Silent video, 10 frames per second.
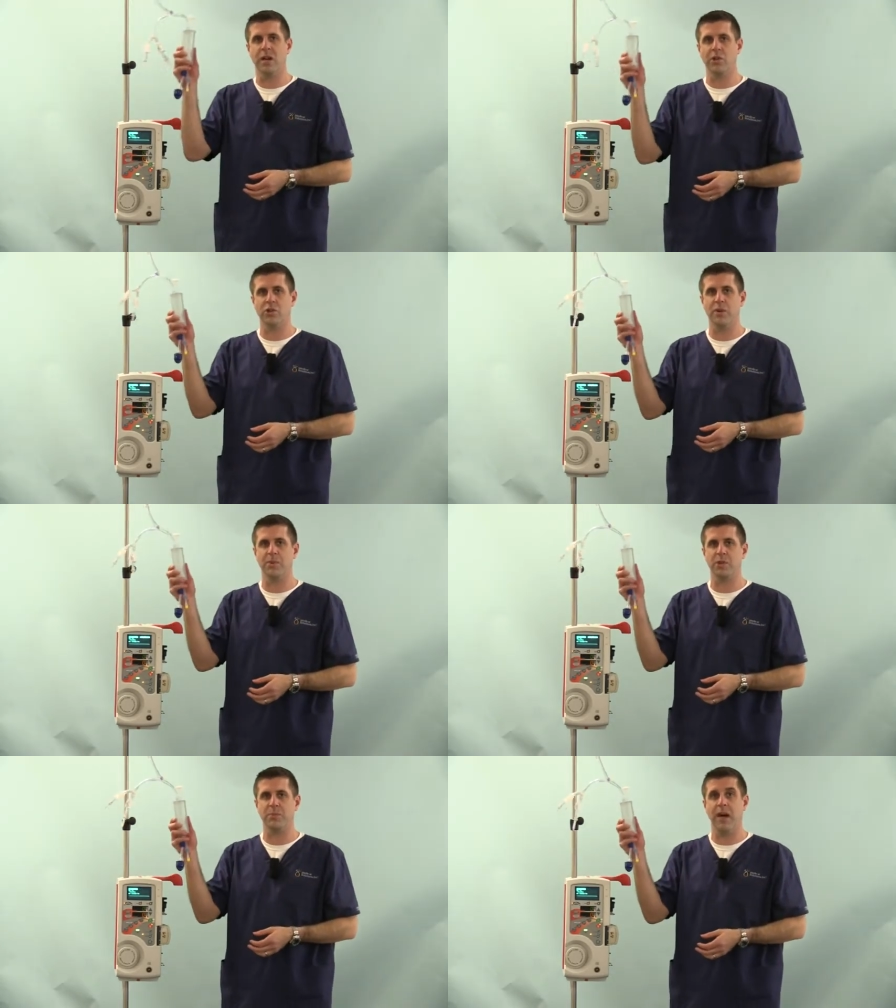A
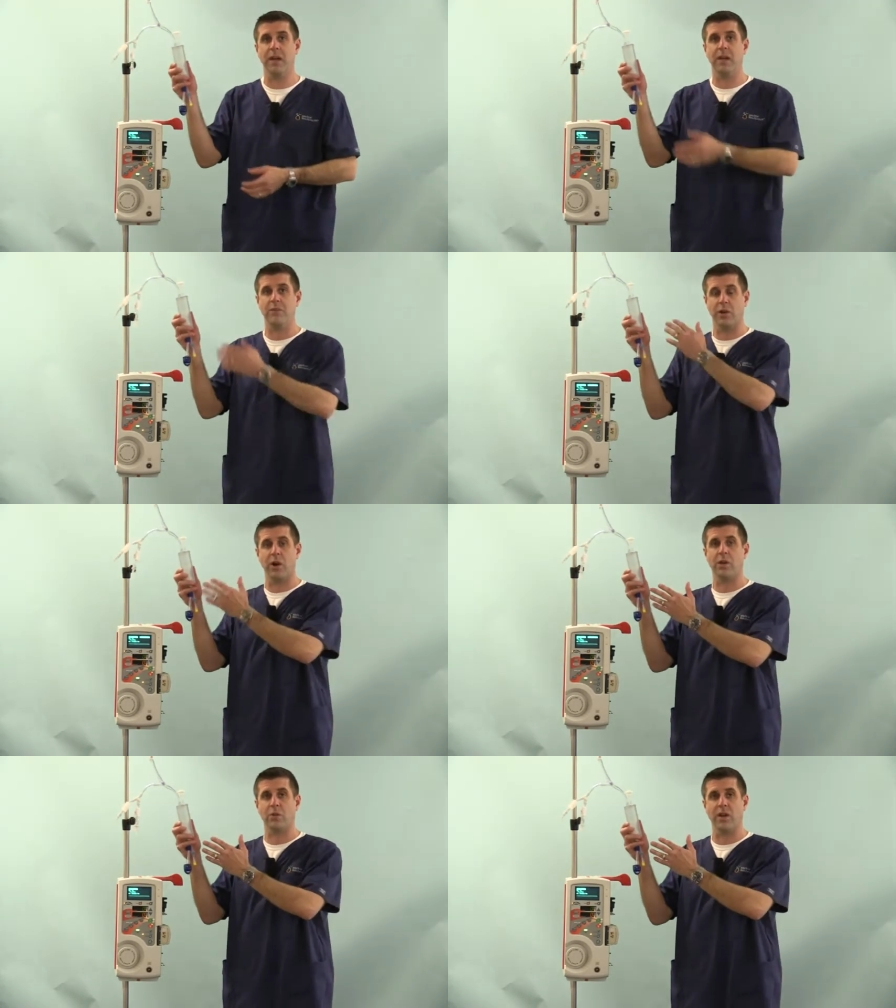triple spike, if you're
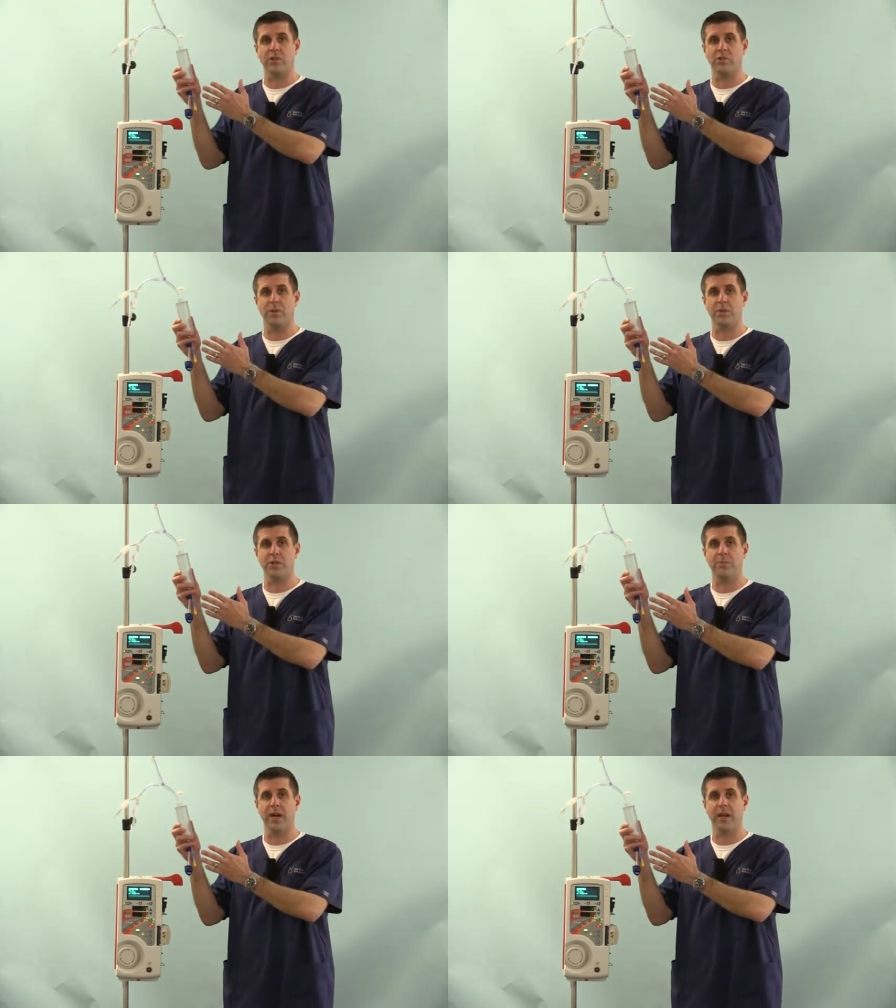going to run a triple
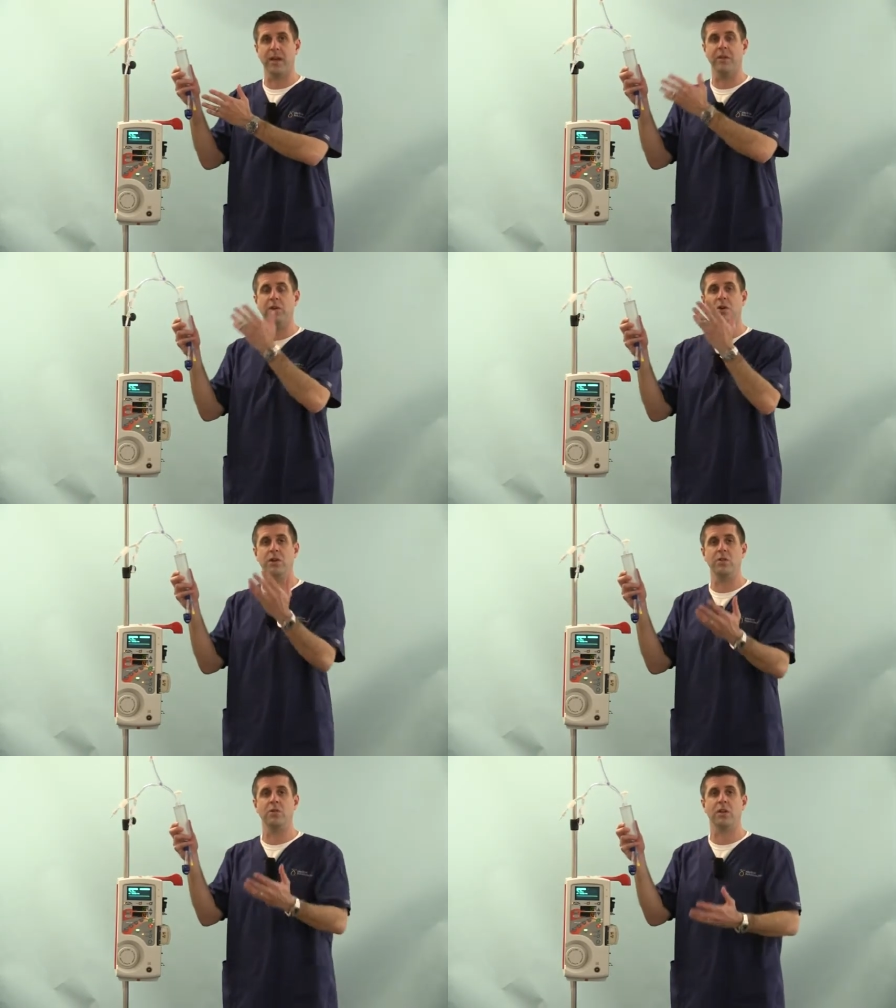spike. If you're going
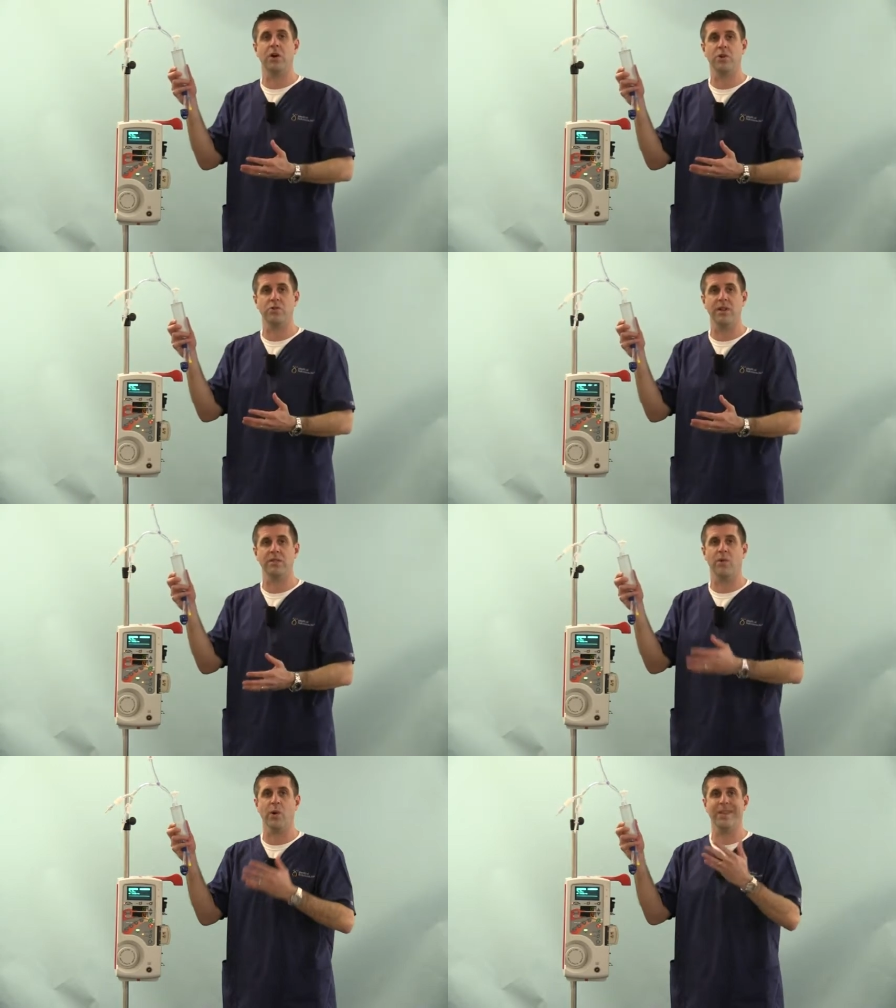to use a large
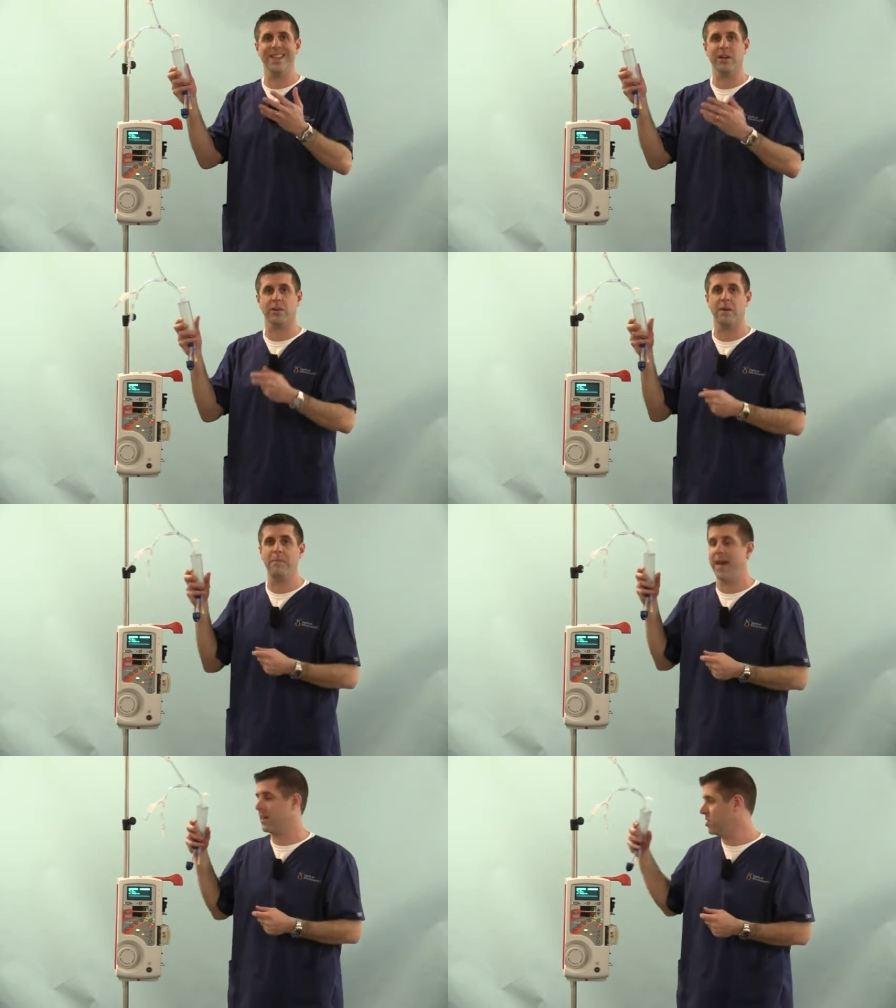reservoir, that'll come
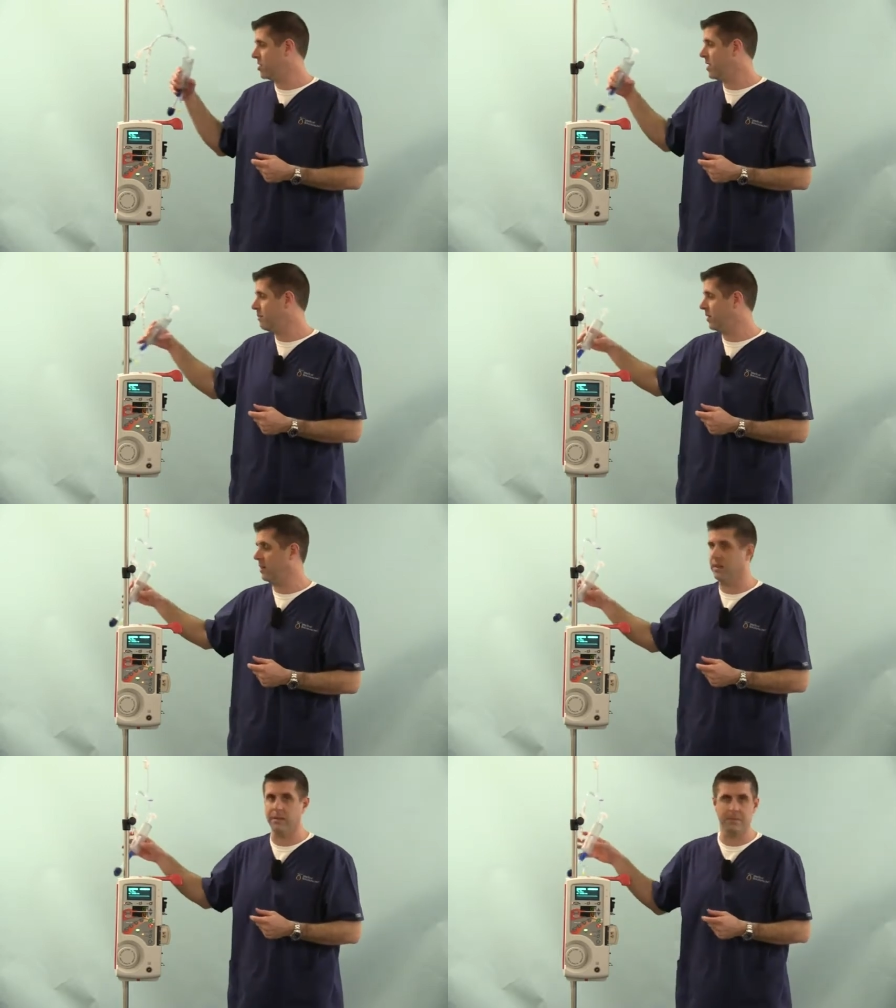packaged
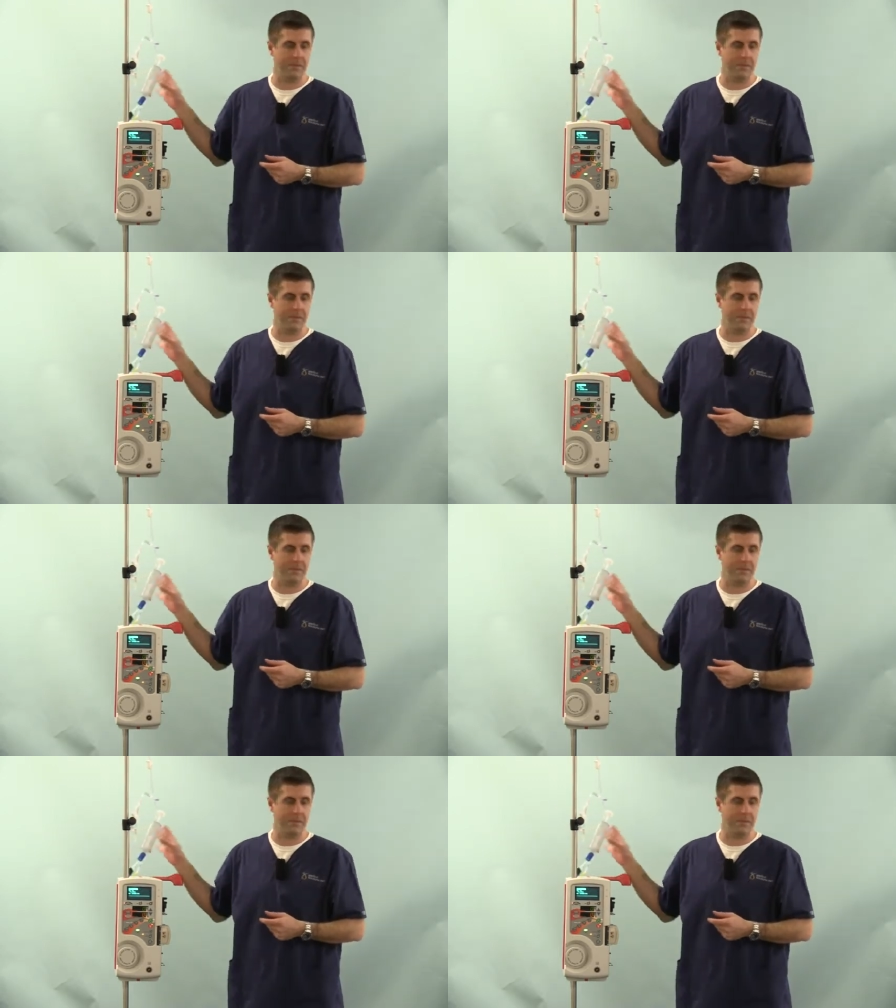separately.